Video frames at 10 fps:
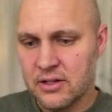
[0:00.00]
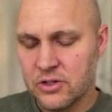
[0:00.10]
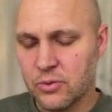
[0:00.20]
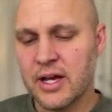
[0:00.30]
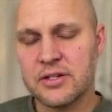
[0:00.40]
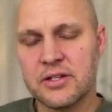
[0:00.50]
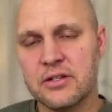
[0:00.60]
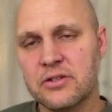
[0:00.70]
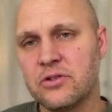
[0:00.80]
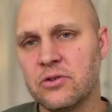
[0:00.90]
so we asked
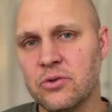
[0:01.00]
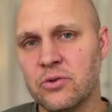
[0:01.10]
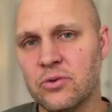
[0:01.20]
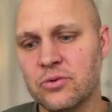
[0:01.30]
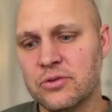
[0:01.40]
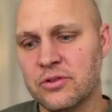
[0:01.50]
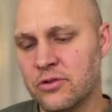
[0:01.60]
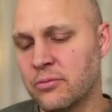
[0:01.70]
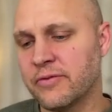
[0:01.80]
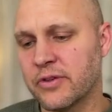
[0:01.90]
it to
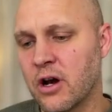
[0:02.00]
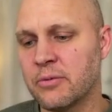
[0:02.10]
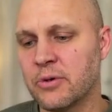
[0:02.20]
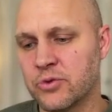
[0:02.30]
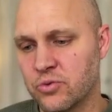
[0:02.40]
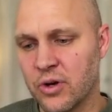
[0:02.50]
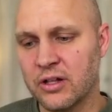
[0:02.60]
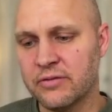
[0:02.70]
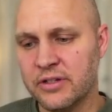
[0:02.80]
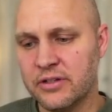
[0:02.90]
determine if the comment was
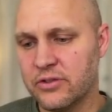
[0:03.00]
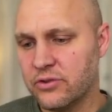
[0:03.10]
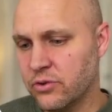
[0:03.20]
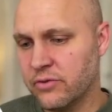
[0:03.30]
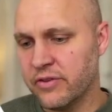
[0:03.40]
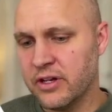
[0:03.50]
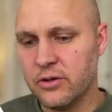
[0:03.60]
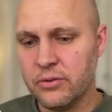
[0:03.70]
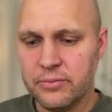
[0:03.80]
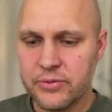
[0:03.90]
relevant to the
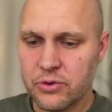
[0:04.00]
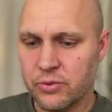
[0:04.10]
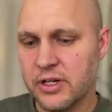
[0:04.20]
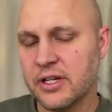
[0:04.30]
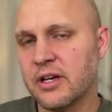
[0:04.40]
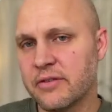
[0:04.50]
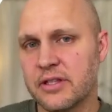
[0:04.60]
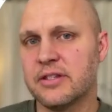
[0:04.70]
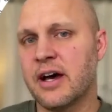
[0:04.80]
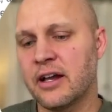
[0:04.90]
video. So we need to give it
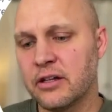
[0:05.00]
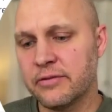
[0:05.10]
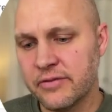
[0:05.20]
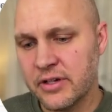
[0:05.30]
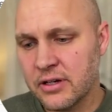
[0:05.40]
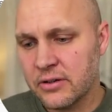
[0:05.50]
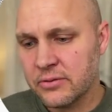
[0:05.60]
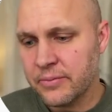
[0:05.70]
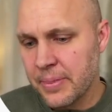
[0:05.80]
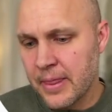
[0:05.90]
the title of the video,
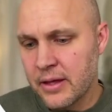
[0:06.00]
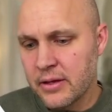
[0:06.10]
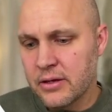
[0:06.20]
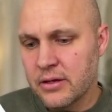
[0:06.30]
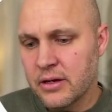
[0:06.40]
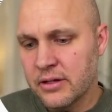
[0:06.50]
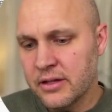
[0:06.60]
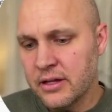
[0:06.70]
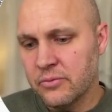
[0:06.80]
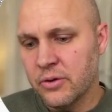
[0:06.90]
and
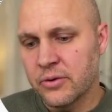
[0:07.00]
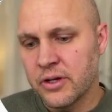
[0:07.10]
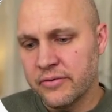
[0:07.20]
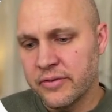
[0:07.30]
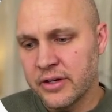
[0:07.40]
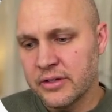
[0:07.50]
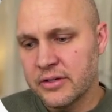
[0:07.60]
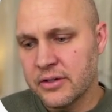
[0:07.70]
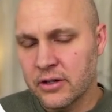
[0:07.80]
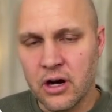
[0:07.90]
then we will give it
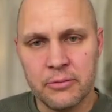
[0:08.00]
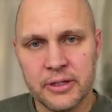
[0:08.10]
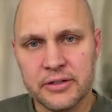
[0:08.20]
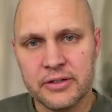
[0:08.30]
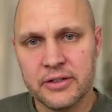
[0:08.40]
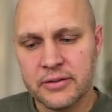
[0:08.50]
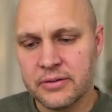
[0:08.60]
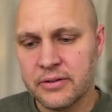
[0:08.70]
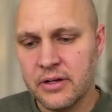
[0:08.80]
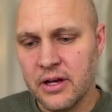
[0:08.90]
the comment,
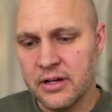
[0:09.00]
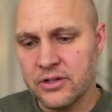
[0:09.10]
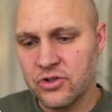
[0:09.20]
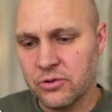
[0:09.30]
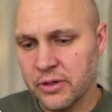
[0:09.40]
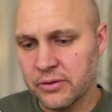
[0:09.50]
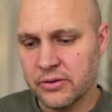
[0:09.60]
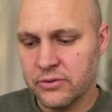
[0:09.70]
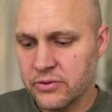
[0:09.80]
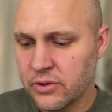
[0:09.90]
and it should be able
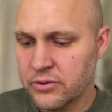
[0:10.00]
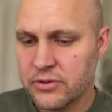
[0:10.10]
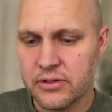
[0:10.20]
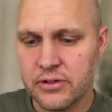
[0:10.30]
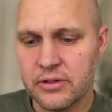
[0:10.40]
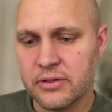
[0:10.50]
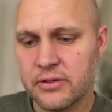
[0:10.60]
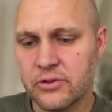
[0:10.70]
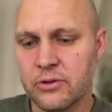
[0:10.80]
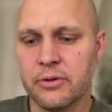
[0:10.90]
to use those to
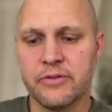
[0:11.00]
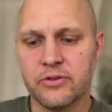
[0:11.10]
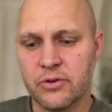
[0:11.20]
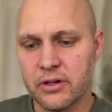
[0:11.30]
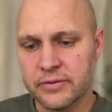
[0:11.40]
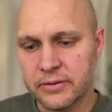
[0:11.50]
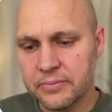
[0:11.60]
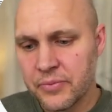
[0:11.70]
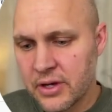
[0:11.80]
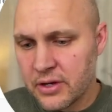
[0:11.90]
determine if it's relevant.
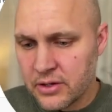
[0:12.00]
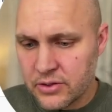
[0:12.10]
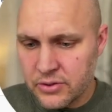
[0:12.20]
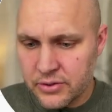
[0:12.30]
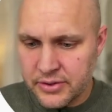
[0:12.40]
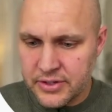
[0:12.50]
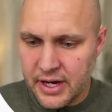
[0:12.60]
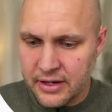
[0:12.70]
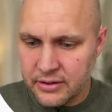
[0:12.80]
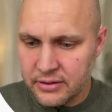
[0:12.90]
So the
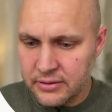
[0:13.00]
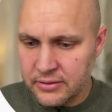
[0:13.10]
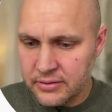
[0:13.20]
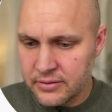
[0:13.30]
title